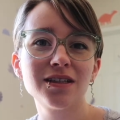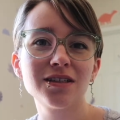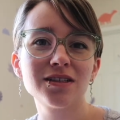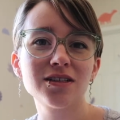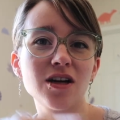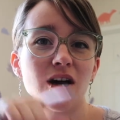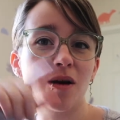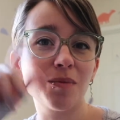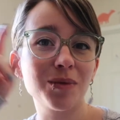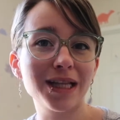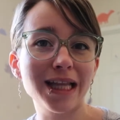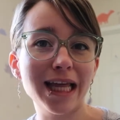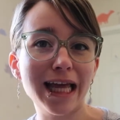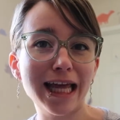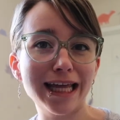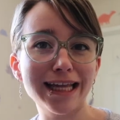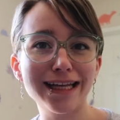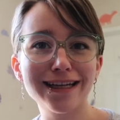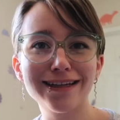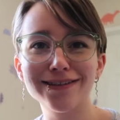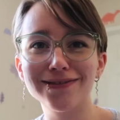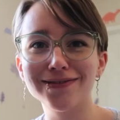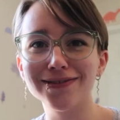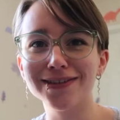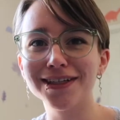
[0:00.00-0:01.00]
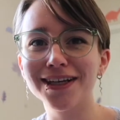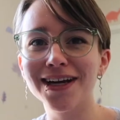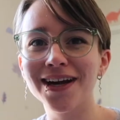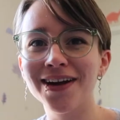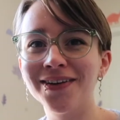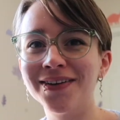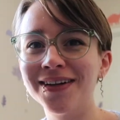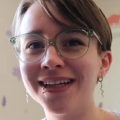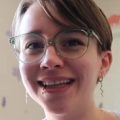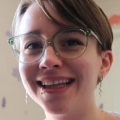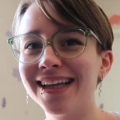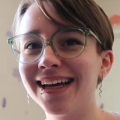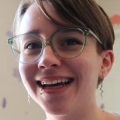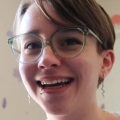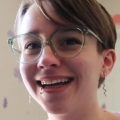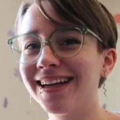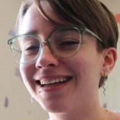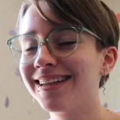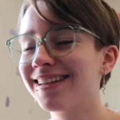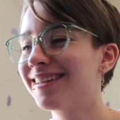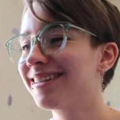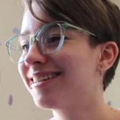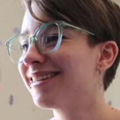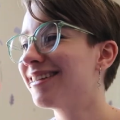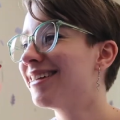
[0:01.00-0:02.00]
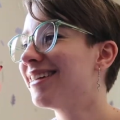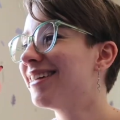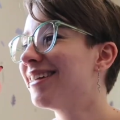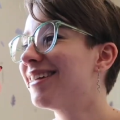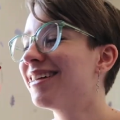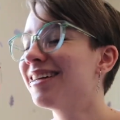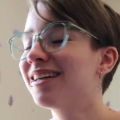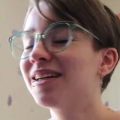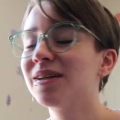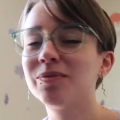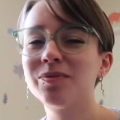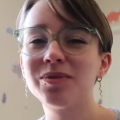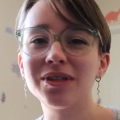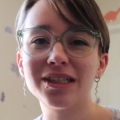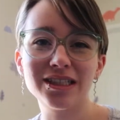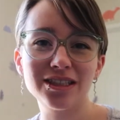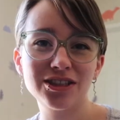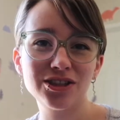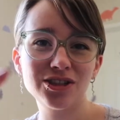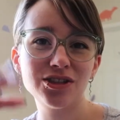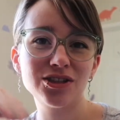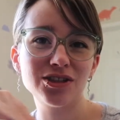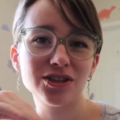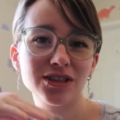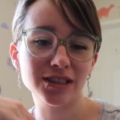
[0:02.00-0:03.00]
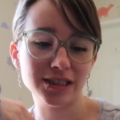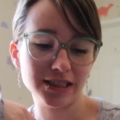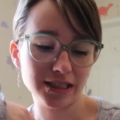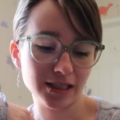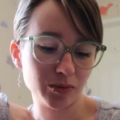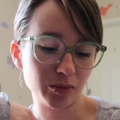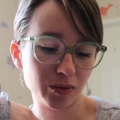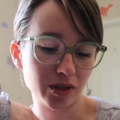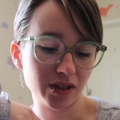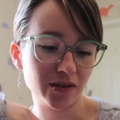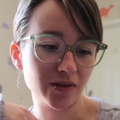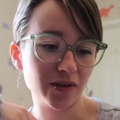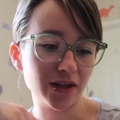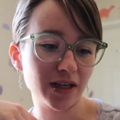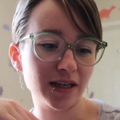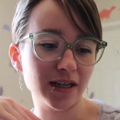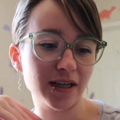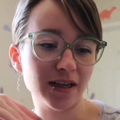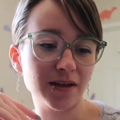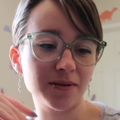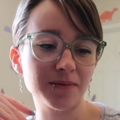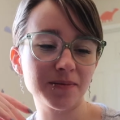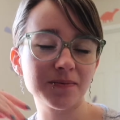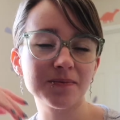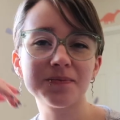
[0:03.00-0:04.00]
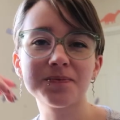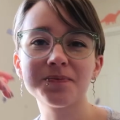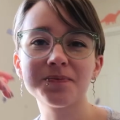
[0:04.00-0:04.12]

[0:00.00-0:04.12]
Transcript: top of the head every now and then, but she's just sleeping right now.